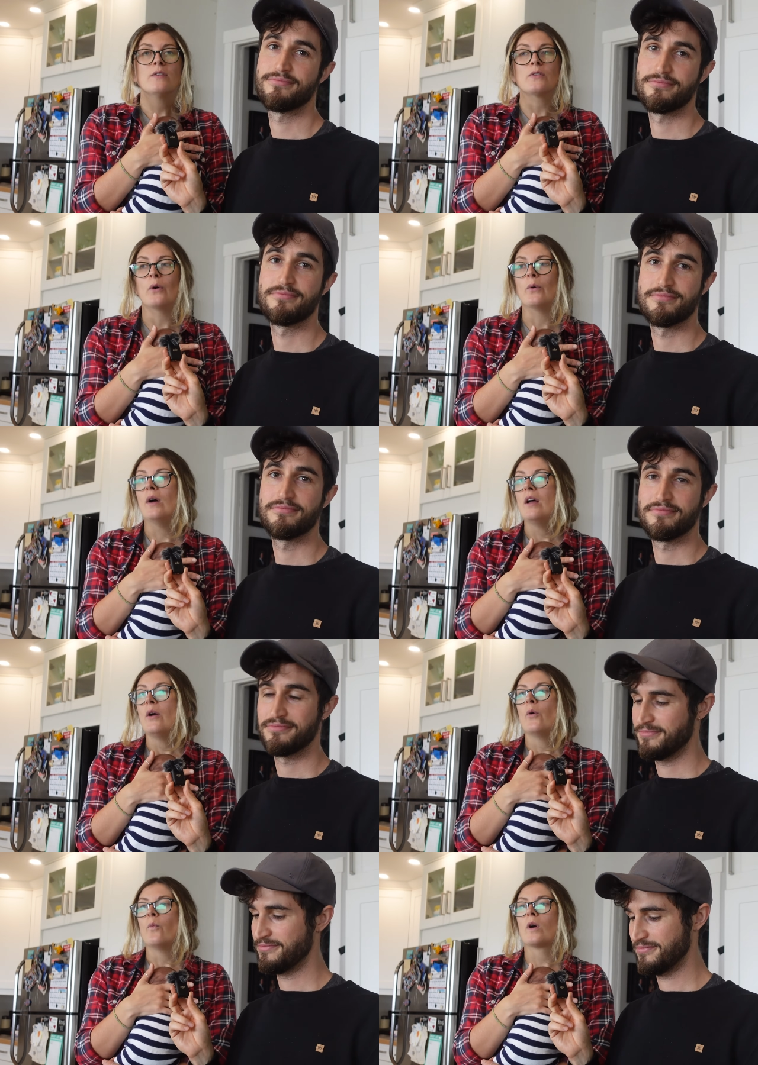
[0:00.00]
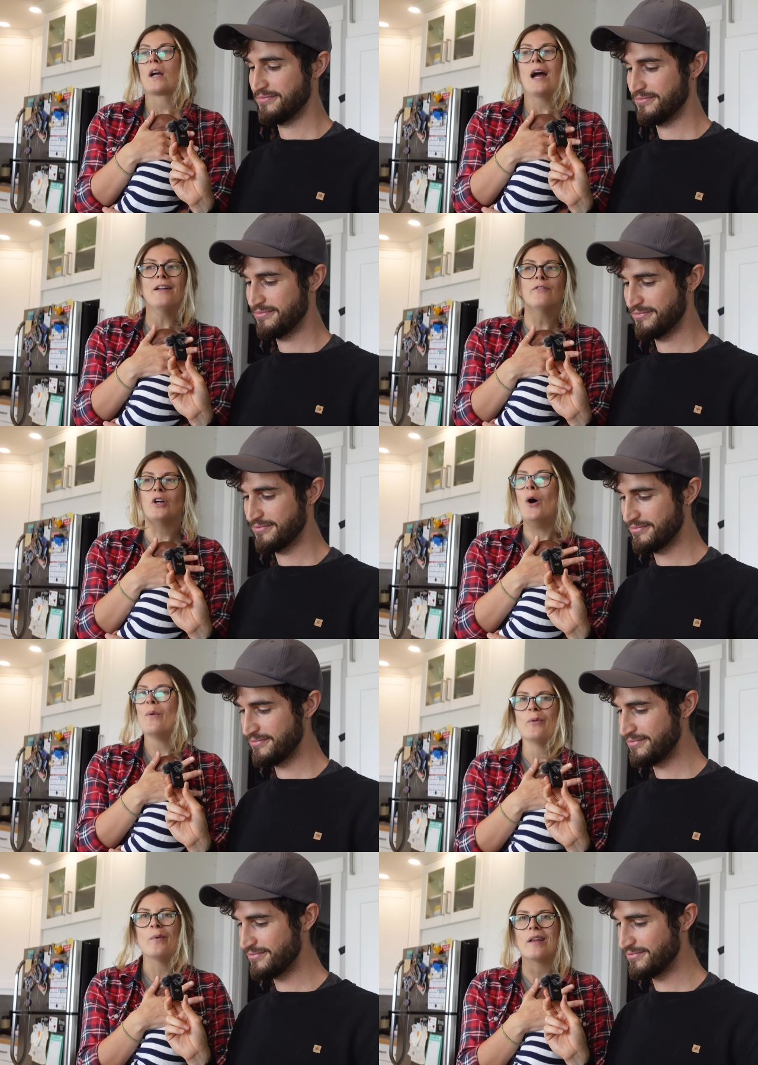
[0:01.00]
Speaker 1: So we're kind of
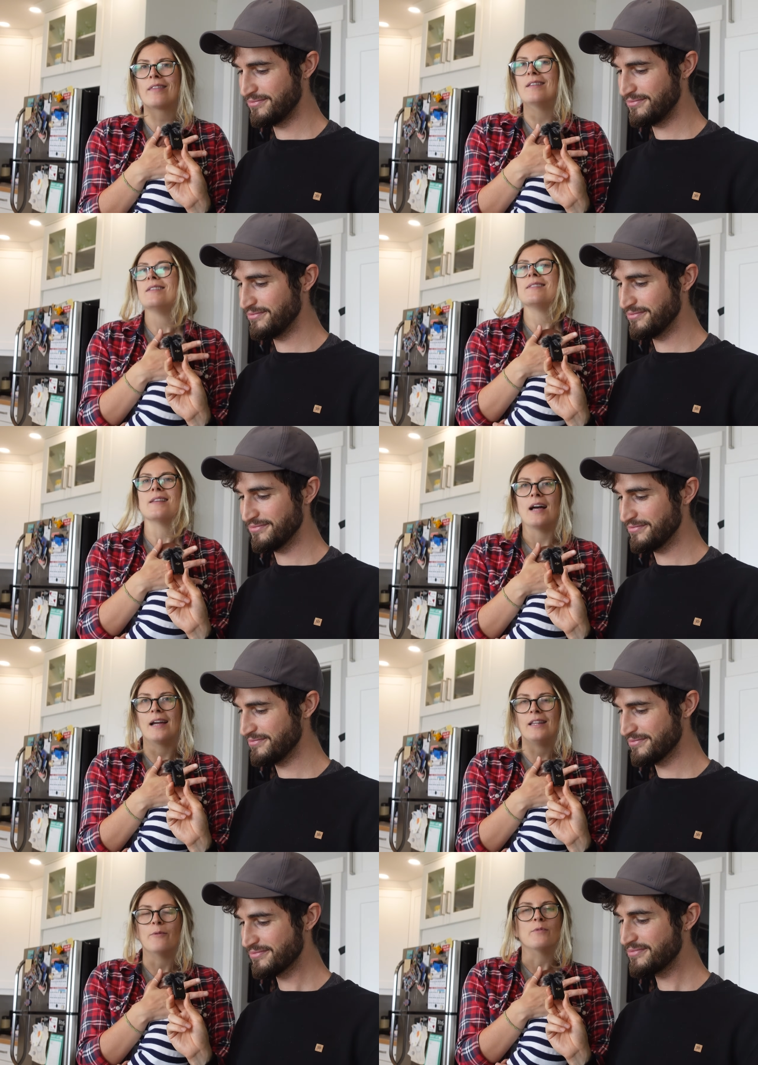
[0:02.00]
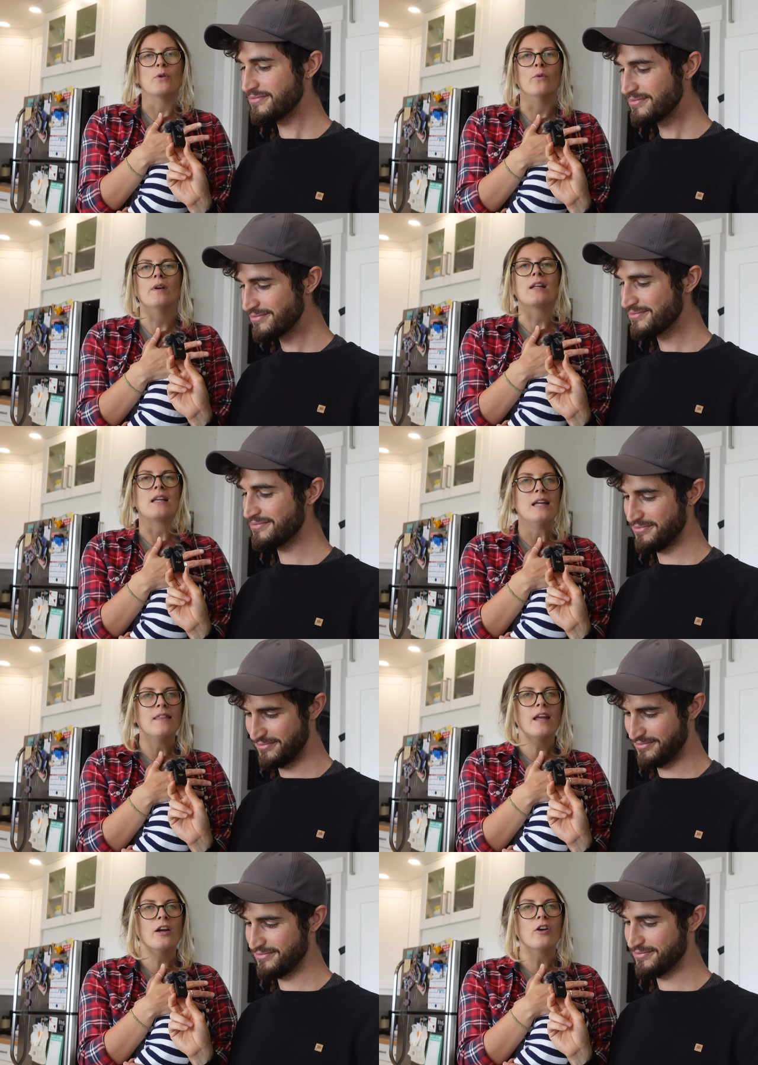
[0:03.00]
going with the design that was already
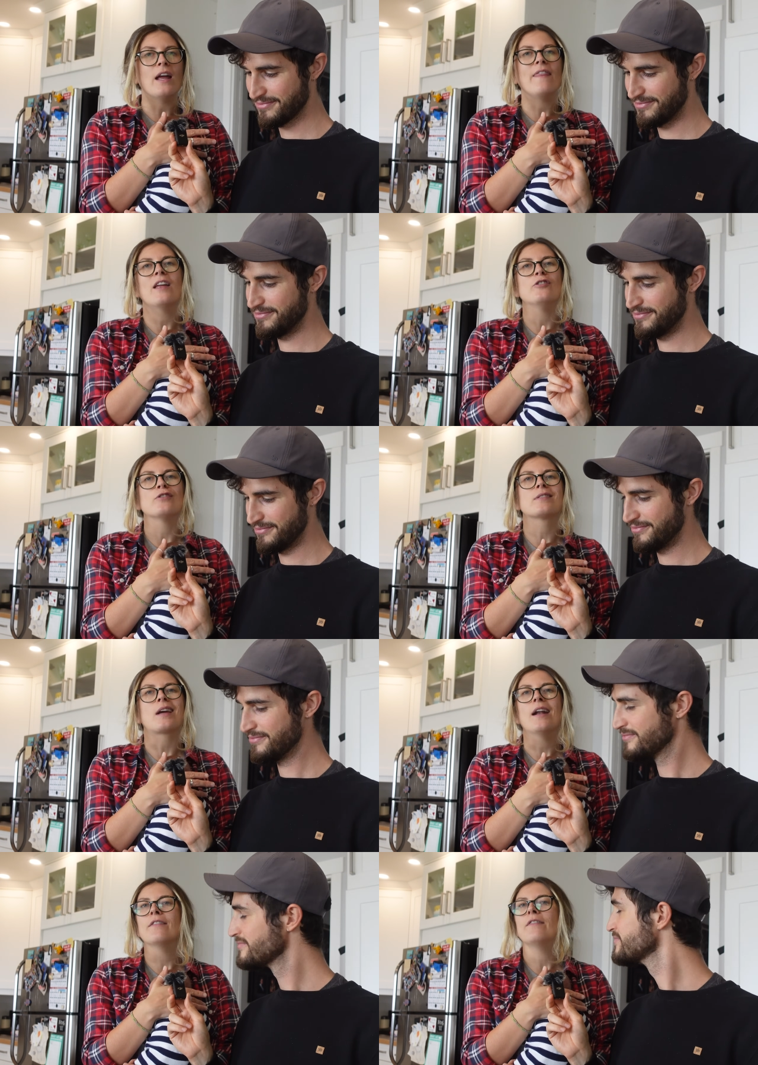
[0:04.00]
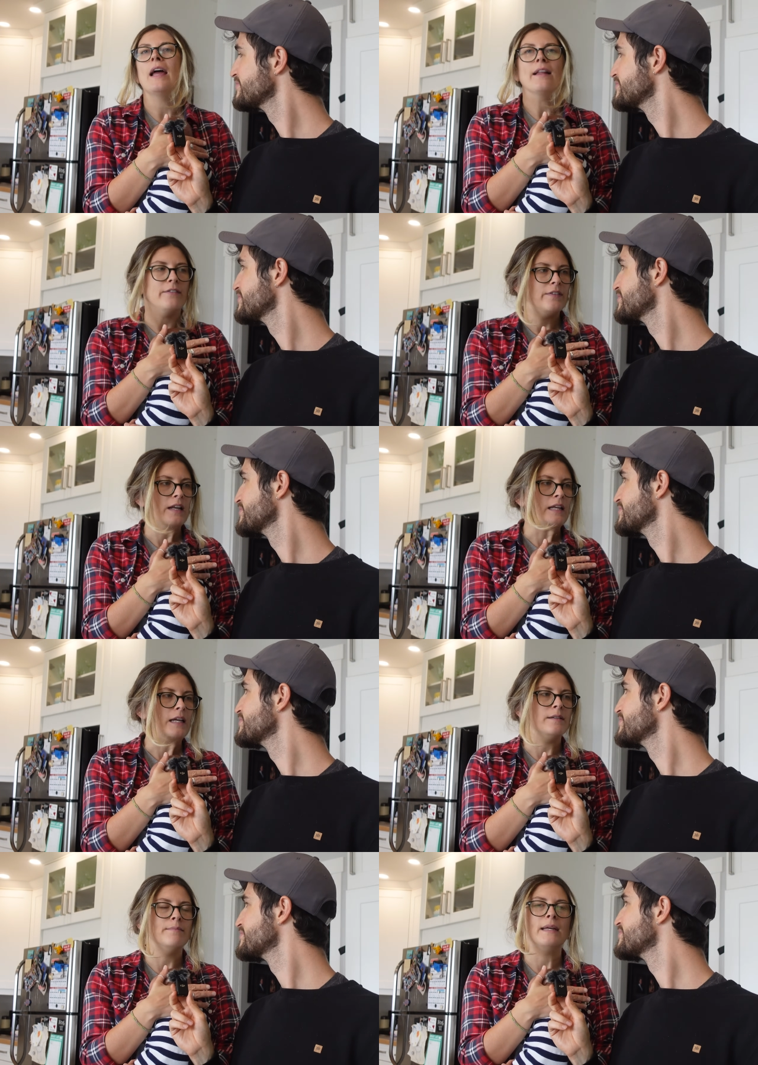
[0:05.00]
in there and then just kind of
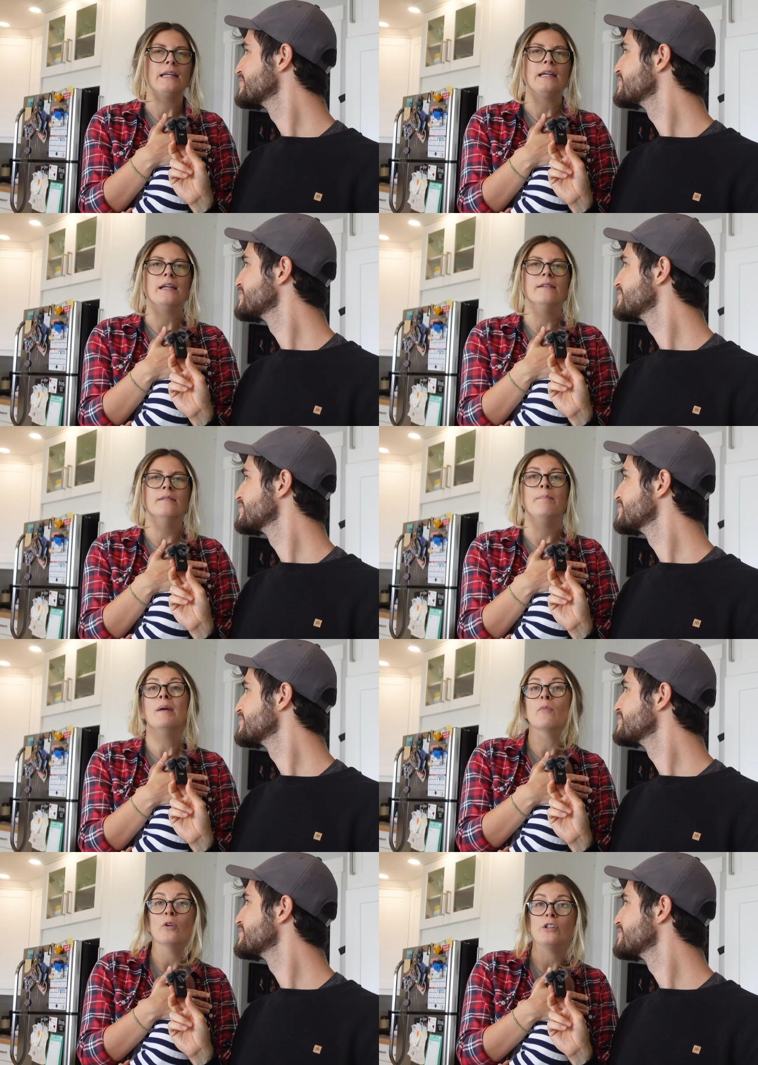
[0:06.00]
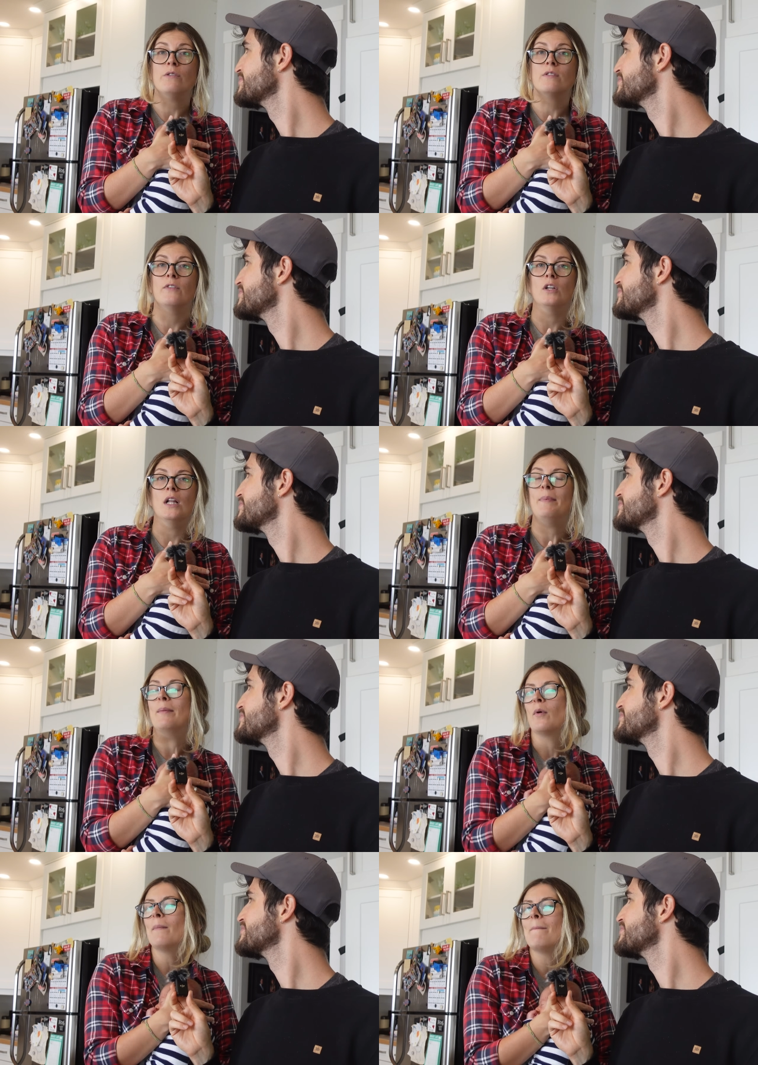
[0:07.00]
elevating it, making it a bit more useful, a
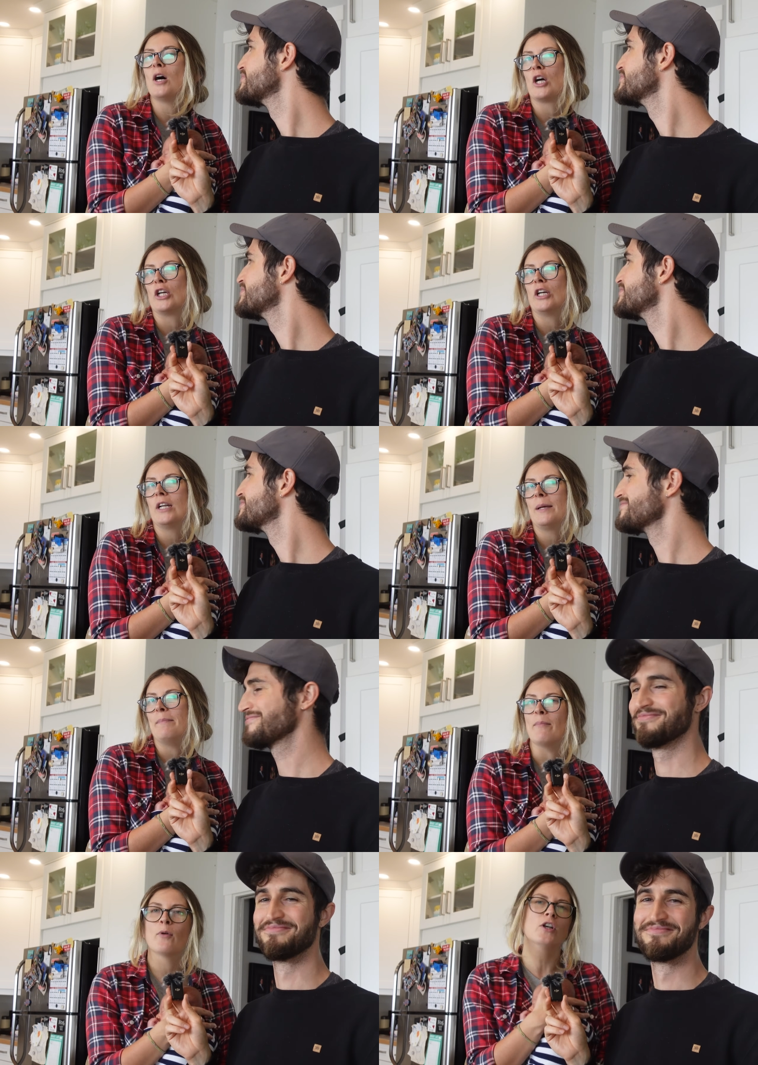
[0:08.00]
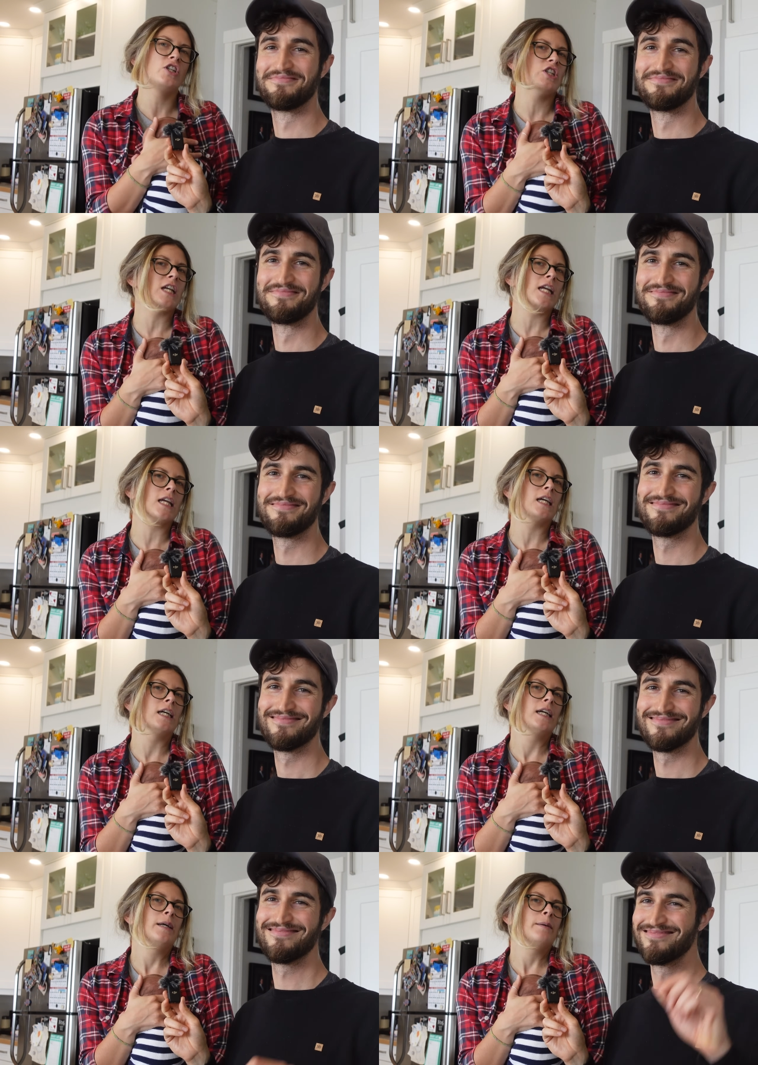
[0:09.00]
bit more modern, a bit more chic,
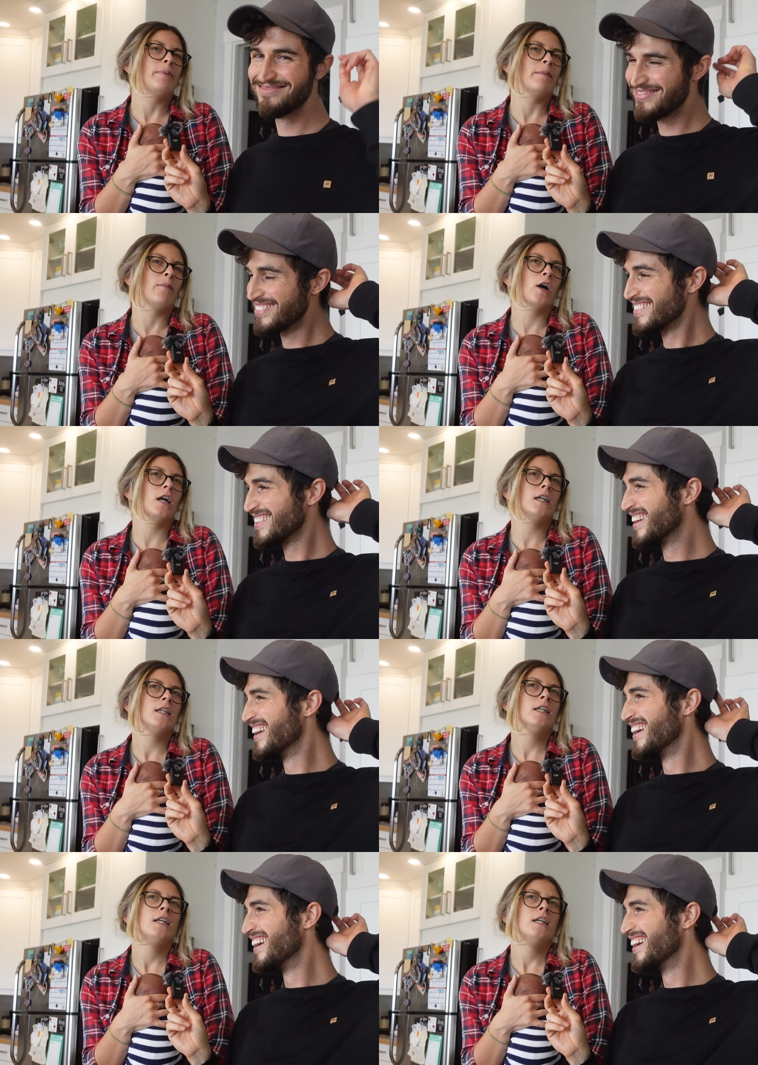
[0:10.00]
a bit more